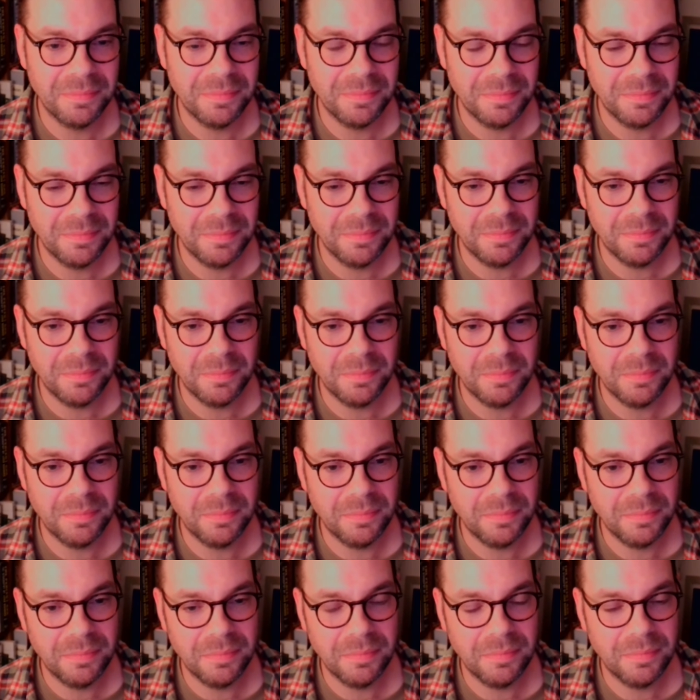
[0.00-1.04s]

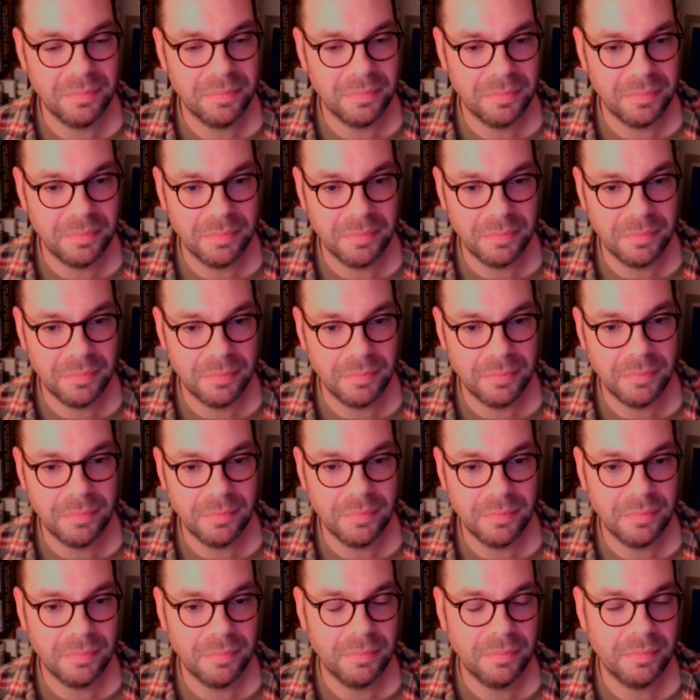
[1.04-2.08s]

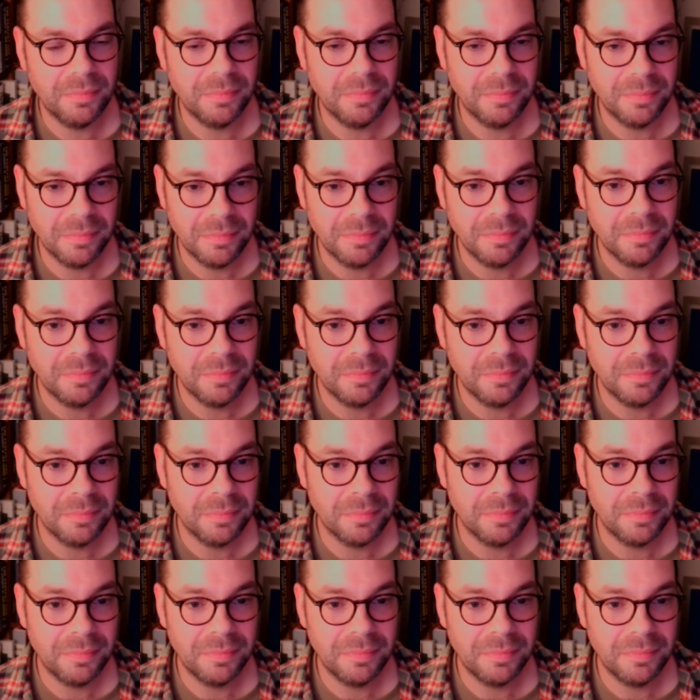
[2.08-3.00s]
The person shown says nothing.